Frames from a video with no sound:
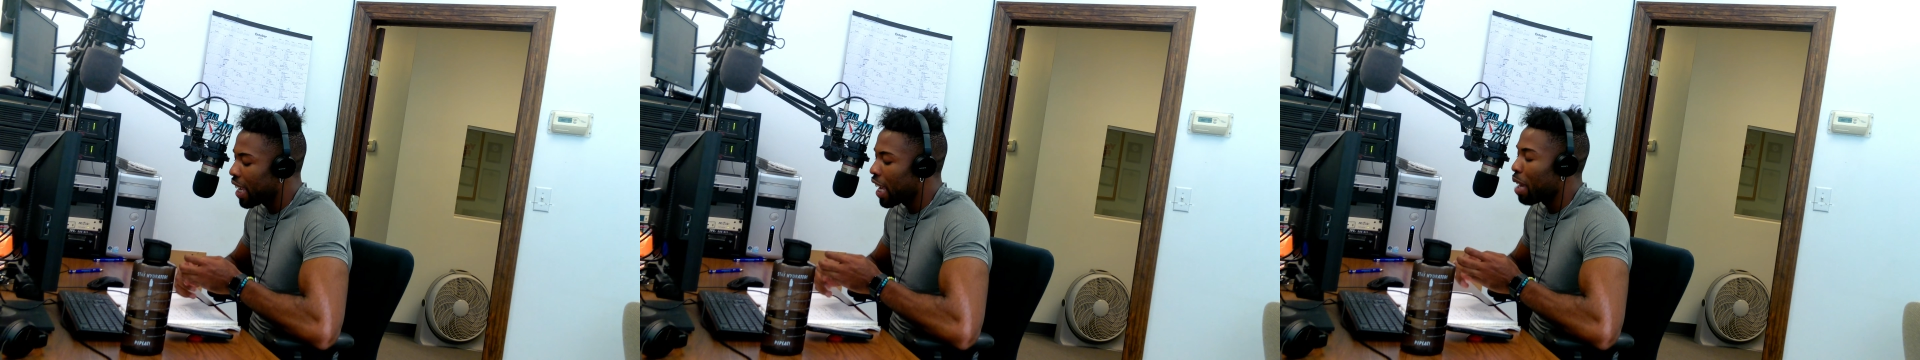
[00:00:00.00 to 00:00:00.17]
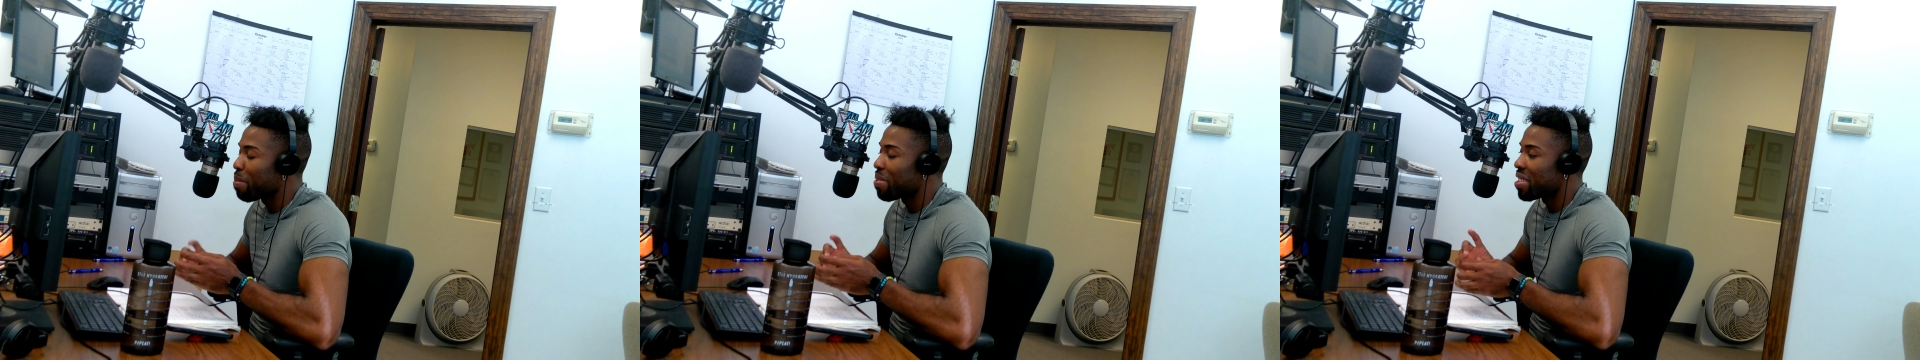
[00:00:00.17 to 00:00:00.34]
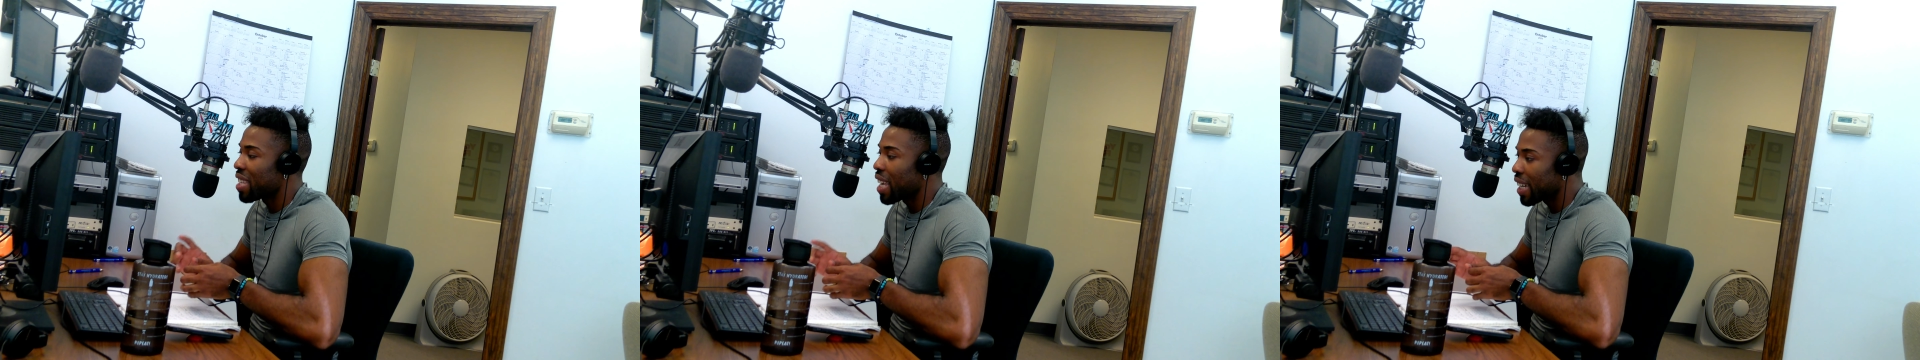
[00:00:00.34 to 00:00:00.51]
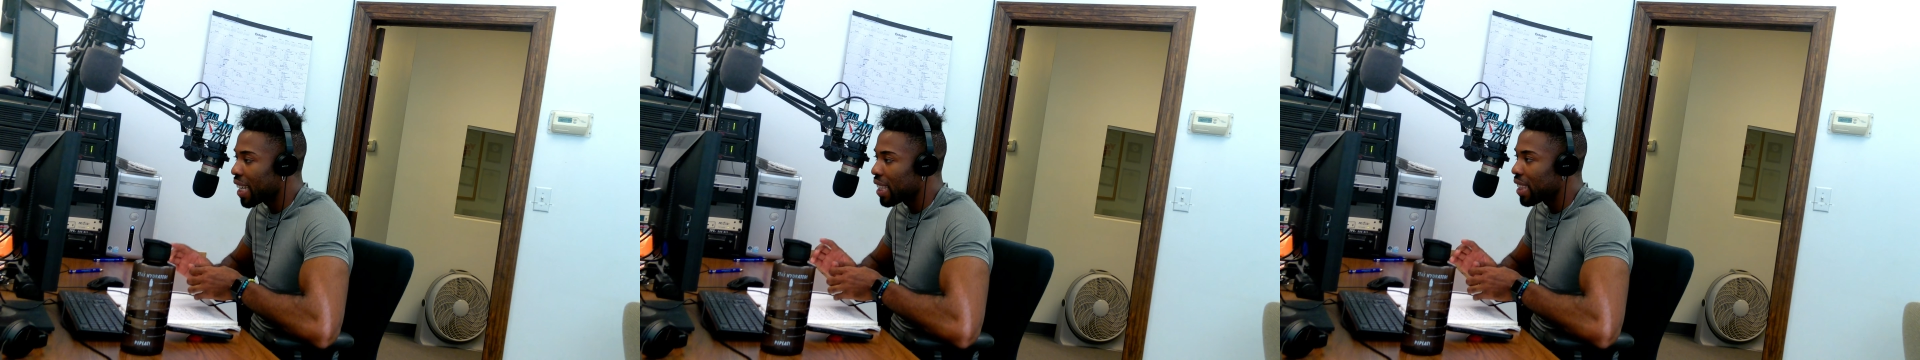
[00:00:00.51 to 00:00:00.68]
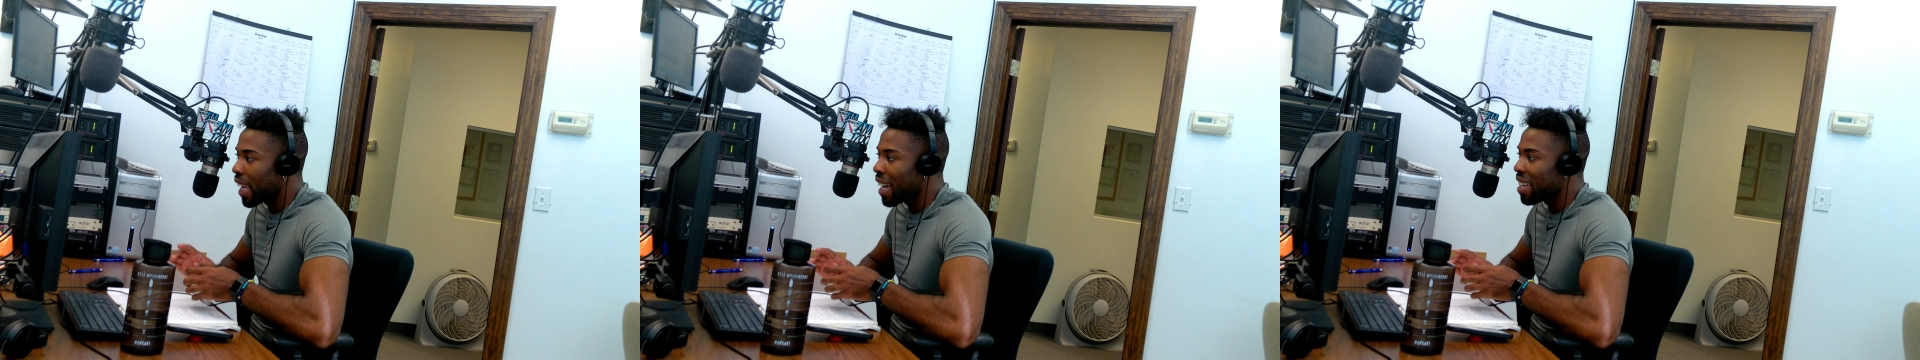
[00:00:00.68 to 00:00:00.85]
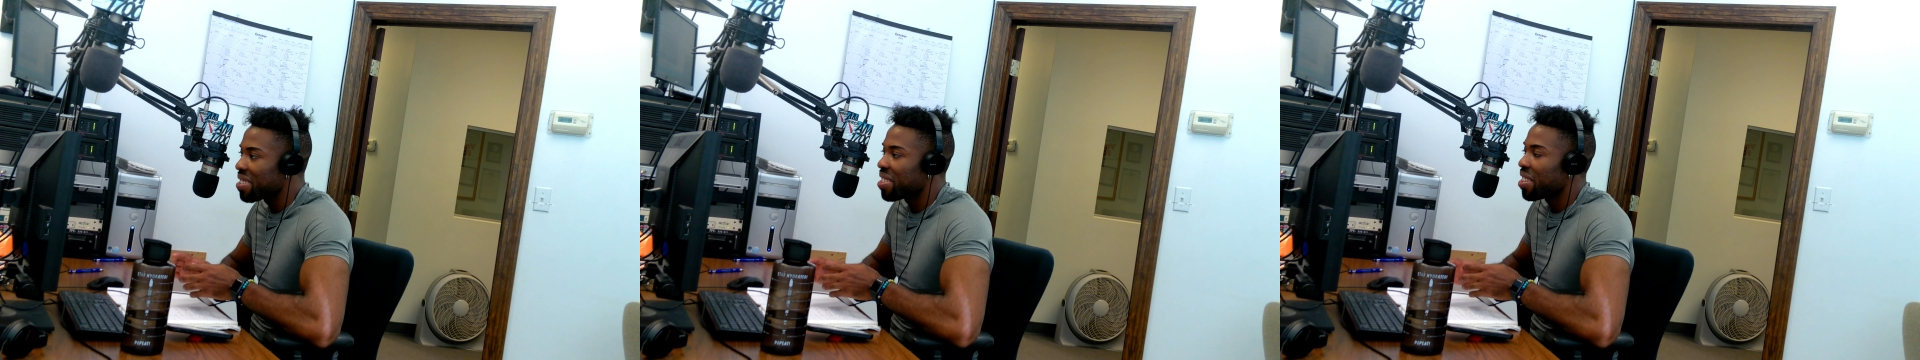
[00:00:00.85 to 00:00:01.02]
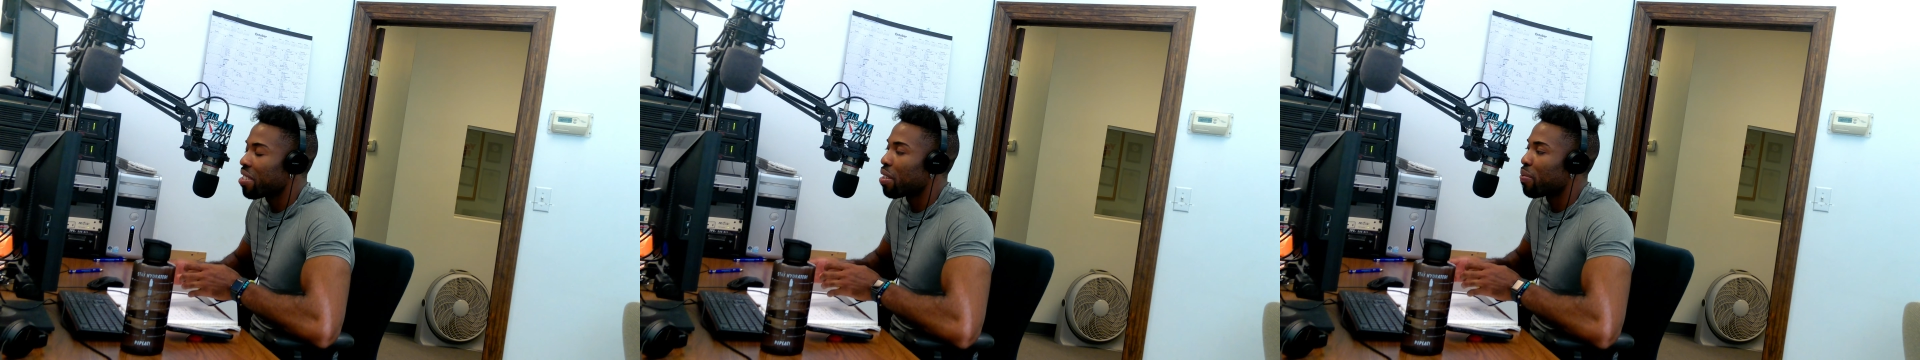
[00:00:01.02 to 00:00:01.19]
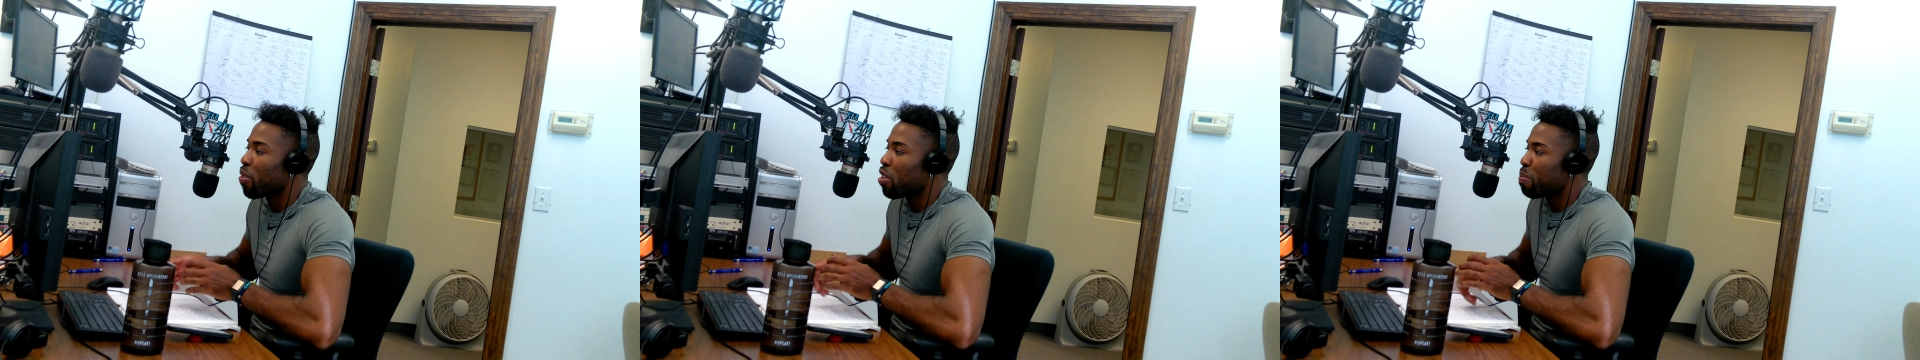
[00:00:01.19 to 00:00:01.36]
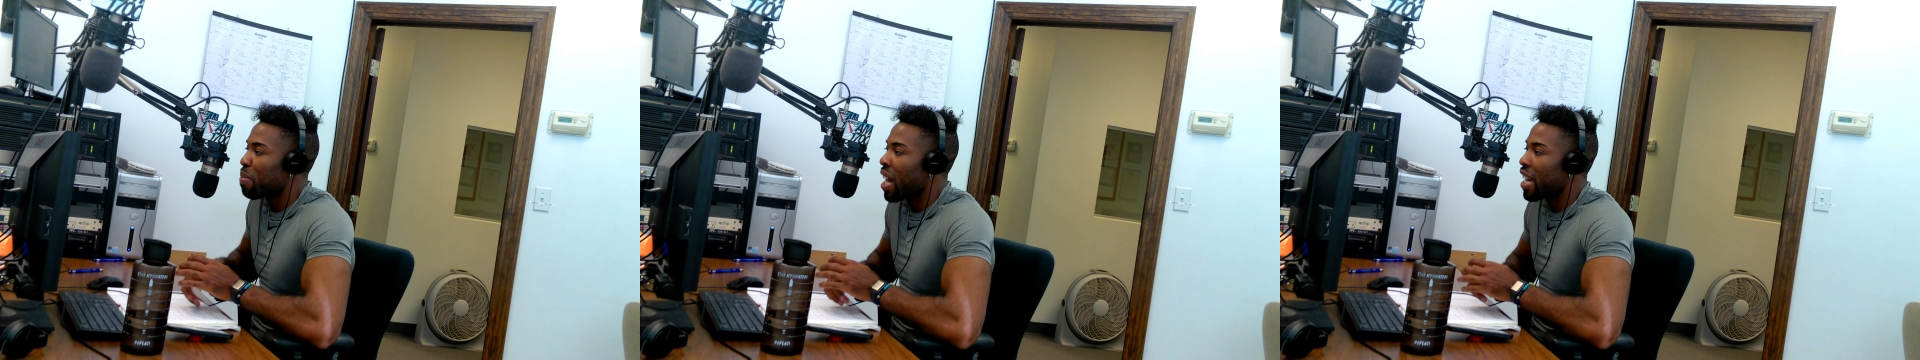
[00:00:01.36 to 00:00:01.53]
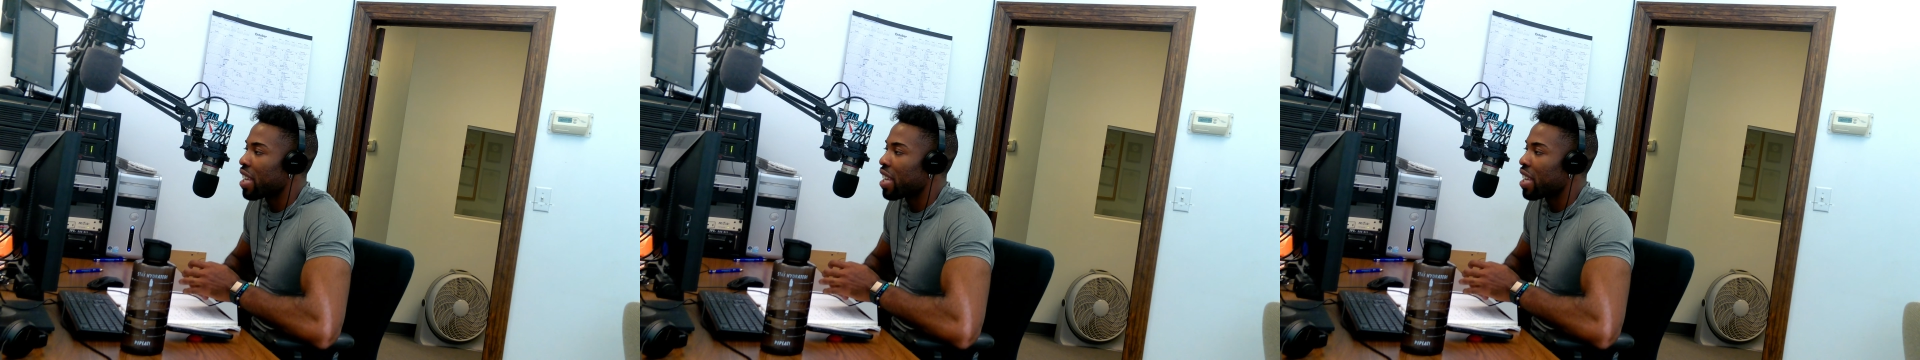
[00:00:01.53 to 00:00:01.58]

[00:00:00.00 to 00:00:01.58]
He came second last year in the voting